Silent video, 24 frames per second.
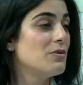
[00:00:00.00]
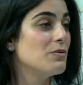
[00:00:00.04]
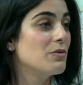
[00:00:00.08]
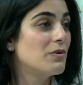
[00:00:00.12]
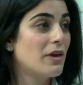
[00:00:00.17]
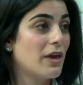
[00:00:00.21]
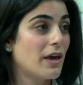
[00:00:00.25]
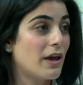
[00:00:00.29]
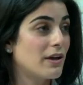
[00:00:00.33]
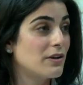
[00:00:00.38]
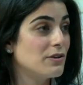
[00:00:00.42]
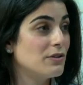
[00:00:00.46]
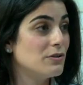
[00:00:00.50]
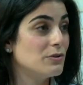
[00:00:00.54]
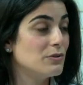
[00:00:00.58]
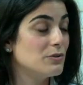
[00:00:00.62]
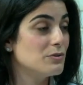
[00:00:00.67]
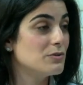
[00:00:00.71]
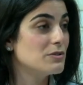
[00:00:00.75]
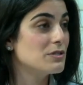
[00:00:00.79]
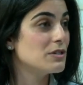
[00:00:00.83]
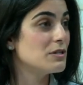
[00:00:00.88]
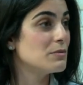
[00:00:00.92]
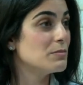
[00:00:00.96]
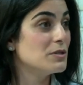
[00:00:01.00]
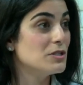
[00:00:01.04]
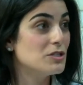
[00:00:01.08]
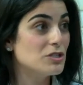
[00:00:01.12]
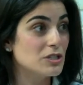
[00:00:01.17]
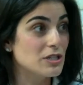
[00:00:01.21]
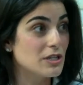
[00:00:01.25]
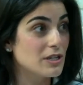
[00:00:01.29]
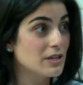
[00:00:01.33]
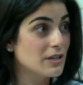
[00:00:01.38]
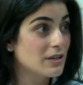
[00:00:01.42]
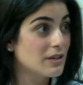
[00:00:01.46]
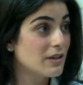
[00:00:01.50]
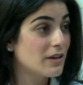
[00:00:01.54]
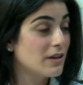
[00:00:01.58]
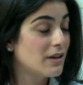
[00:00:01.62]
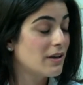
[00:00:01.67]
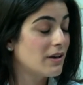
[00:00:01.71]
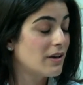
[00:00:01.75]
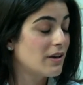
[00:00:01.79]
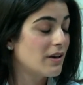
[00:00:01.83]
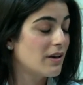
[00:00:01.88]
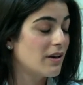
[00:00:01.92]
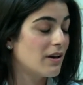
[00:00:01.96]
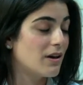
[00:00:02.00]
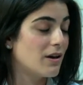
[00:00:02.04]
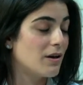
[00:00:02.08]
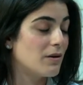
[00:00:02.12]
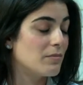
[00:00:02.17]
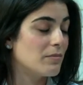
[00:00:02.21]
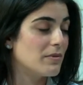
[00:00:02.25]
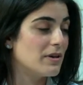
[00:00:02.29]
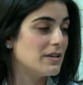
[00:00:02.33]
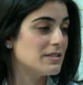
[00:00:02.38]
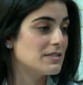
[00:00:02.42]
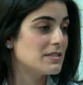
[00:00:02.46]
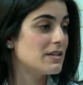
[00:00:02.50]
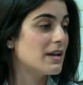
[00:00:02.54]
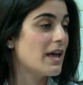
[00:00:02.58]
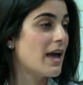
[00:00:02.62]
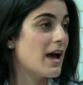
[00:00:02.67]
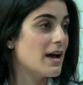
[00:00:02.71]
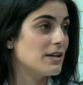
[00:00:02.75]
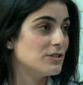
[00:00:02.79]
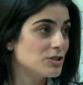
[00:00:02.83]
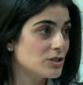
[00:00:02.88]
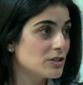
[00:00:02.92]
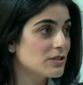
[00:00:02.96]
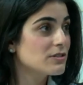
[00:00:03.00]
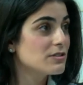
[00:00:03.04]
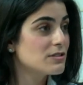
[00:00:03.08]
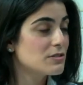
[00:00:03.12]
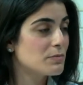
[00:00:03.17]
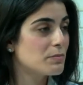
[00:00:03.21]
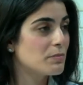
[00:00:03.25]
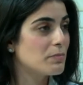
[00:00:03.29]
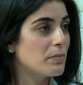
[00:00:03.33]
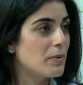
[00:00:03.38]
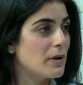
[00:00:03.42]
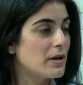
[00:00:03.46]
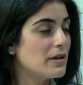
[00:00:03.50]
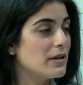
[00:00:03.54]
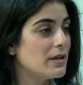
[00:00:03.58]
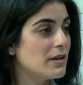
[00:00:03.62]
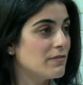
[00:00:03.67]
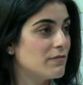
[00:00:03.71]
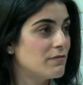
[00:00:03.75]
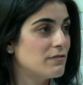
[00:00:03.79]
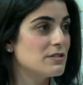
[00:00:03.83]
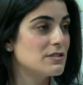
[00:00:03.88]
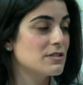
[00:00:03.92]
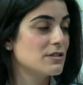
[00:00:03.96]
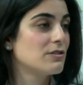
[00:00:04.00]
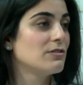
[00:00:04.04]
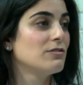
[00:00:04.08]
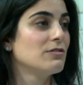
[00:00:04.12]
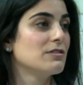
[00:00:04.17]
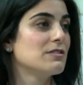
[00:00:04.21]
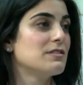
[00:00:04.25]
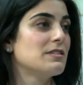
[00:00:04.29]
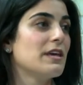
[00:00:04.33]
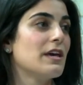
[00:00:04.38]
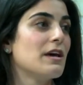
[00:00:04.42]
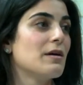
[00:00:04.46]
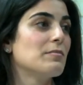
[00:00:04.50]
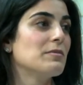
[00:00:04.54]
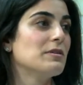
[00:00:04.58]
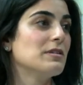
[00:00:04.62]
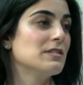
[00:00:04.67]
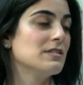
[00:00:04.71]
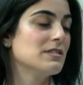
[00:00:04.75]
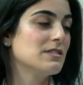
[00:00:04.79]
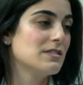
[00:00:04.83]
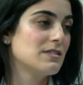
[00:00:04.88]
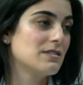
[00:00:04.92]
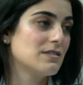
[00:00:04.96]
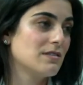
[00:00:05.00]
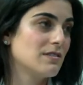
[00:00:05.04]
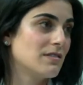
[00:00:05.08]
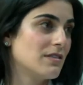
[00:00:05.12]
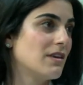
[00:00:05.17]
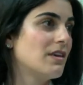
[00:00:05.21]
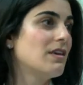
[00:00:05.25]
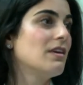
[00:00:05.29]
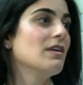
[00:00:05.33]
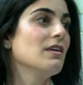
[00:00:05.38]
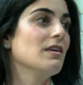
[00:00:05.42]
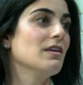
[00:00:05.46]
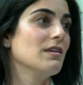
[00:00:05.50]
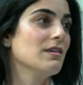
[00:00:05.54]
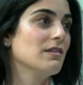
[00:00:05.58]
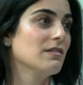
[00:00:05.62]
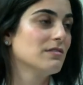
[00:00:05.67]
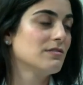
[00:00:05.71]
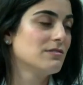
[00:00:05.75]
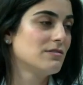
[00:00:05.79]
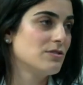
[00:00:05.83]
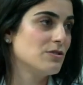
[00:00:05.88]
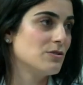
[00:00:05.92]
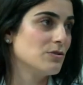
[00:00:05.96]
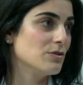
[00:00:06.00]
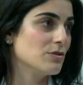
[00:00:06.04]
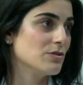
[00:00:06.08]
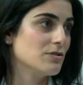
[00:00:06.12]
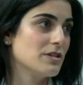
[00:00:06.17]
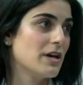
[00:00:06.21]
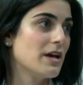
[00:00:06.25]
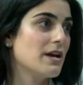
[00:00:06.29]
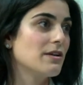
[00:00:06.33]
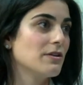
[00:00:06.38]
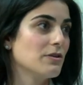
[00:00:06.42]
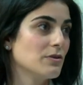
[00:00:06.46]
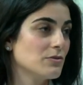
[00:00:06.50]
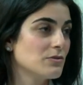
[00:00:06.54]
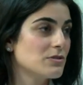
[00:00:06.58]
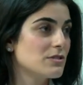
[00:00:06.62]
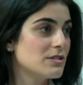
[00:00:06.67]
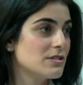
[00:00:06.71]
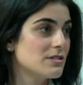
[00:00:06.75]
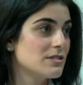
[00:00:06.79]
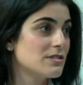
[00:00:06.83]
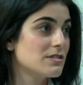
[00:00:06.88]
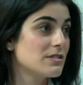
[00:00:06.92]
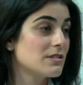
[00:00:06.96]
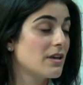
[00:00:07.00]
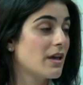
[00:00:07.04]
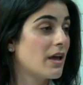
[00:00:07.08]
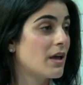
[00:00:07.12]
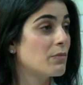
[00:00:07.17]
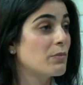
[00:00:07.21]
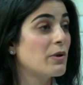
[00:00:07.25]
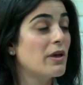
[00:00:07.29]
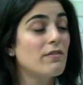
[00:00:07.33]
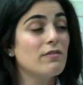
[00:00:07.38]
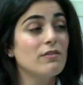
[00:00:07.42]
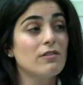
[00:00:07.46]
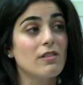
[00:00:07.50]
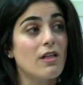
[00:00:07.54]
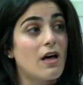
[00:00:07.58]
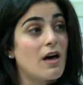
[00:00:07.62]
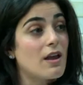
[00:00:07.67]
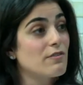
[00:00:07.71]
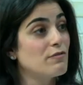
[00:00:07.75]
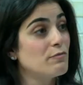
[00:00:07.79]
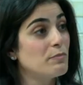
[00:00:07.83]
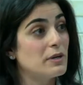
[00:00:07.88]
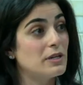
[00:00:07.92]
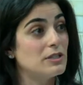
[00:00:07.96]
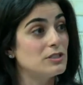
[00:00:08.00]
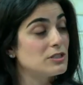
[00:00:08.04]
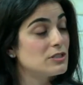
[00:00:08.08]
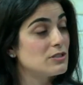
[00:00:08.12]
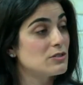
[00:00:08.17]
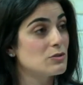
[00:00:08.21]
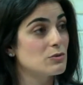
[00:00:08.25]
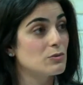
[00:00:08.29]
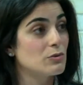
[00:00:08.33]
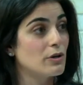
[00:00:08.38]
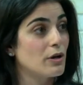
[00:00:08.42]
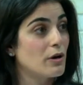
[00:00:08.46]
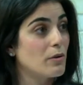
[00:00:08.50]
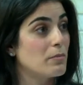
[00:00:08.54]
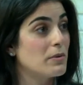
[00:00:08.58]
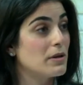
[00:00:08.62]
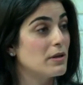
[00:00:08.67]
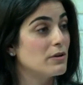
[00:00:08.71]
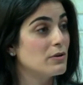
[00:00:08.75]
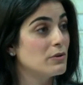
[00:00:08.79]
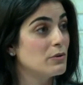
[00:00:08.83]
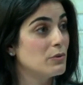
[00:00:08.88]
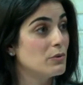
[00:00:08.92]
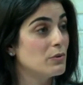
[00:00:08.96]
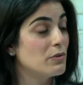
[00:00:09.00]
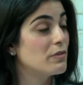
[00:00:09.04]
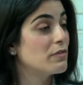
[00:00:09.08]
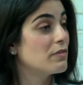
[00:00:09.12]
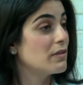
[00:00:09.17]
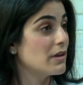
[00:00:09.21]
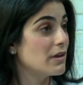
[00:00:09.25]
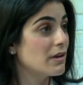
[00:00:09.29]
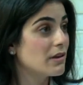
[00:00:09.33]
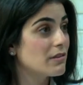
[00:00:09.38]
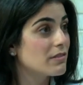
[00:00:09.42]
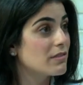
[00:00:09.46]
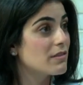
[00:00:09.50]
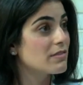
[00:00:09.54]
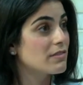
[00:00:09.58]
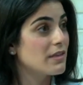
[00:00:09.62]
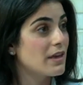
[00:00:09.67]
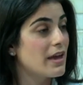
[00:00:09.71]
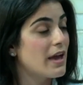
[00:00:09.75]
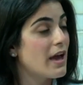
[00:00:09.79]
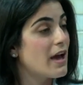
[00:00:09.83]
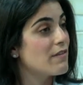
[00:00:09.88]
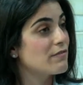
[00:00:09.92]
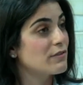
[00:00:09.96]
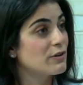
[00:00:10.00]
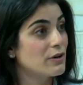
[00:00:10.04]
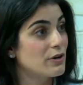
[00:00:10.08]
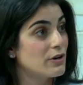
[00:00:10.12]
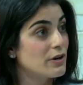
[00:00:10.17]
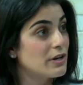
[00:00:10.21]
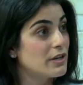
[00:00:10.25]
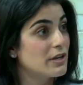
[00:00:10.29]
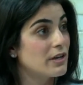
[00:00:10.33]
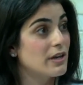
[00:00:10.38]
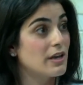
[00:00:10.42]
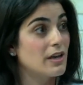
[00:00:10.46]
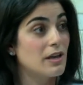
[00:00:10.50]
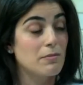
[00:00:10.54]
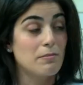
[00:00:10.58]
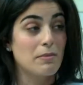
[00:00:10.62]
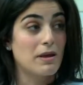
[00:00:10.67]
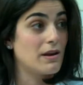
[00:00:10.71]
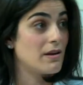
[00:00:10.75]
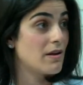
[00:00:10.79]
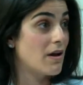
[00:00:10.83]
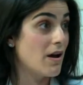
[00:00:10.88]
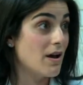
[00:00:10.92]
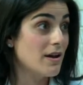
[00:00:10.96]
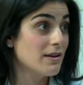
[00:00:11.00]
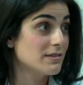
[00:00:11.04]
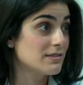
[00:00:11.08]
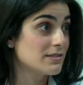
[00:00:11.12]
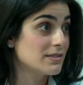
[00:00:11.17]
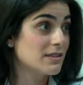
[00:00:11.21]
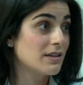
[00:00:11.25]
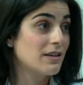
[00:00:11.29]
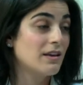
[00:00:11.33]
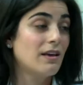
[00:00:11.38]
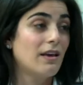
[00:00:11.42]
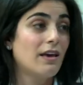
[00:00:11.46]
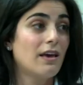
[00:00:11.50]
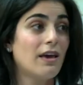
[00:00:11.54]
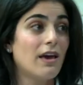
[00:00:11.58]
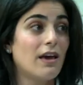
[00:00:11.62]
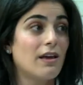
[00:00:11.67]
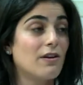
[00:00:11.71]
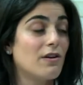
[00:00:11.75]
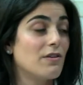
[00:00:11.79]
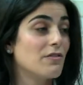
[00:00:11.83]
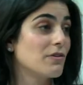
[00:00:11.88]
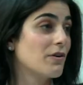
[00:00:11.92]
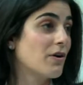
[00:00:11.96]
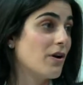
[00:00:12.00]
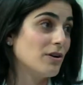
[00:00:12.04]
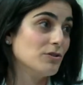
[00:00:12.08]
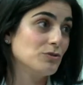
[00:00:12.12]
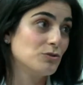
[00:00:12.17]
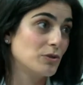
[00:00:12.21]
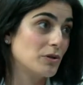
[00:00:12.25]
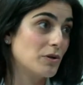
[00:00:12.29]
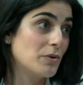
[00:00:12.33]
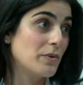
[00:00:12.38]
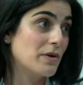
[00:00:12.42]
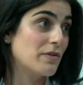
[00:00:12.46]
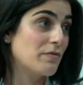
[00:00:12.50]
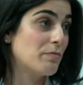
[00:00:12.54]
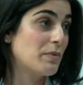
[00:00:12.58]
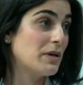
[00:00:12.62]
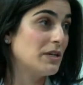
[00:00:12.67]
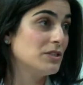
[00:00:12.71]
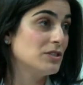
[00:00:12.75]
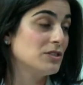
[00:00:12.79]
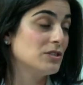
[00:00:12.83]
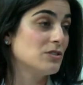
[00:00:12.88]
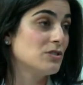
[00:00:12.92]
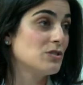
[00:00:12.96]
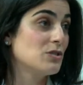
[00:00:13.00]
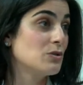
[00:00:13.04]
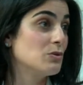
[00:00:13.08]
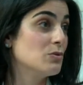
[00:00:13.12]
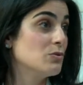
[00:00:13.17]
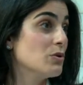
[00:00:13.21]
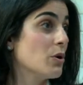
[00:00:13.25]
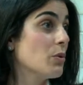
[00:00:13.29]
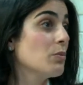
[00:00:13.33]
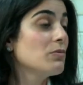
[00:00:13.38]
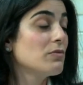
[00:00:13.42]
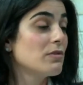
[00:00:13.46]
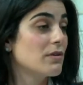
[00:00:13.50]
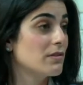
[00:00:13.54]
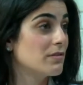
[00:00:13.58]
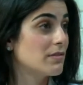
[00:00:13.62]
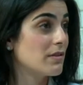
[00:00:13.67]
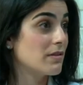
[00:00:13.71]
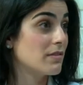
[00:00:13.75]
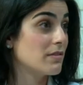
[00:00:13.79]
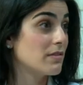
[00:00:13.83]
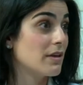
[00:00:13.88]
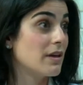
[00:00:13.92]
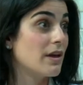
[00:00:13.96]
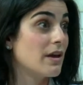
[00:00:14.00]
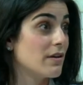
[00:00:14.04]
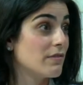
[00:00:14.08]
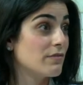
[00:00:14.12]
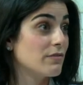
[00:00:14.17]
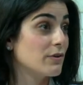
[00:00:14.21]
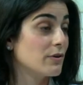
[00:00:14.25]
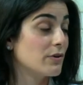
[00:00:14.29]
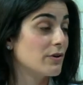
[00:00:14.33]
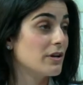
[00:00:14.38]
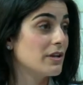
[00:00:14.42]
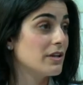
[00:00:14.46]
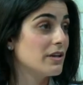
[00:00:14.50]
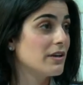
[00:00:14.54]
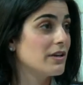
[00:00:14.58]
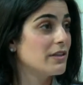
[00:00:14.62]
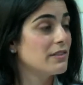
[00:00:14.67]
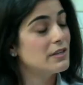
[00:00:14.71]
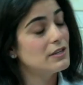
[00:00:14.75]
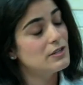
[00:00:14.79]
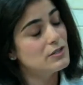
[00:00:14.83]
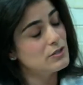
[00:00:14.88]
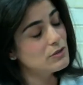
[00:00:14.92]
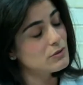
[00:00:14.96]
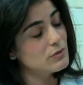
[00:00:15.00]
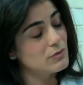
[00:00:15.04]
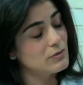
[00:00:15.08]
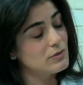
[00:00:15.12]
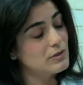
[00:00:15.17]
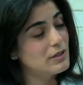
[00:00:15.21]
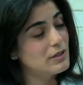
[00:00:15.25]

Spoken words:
can use imaging as an adjunct, but a physical exam is the key to your diagnosis. And we have a lot of patients who come in who think that they have a hernia and may not. And on the contrary, we have patients who don't think that they have a hernia and they do.